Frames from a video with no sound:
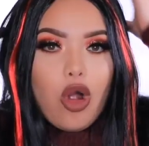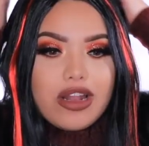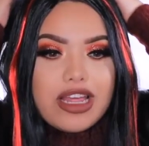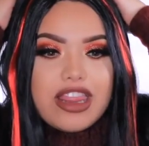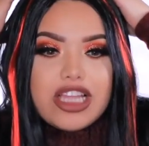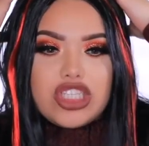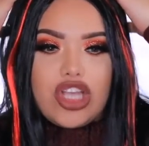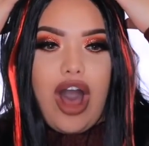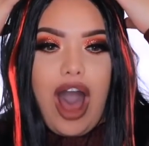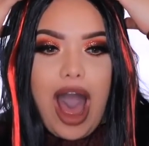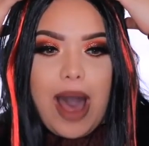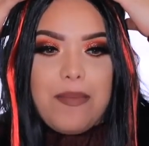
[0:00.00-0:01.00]
Only the
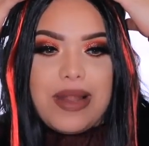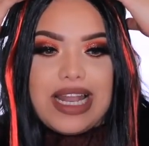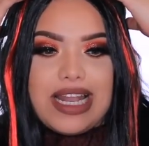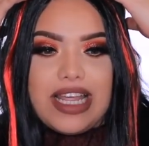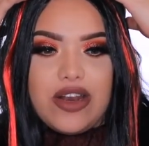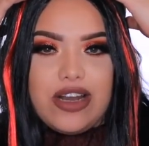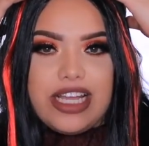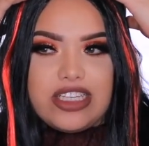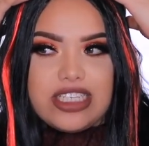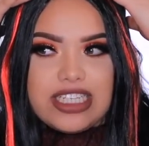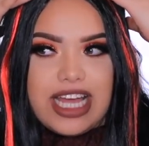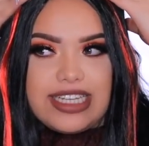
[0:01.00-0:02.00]
top literally
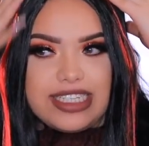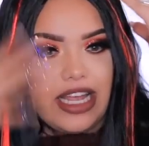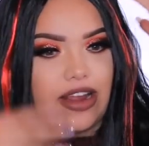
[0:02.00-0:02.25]
just has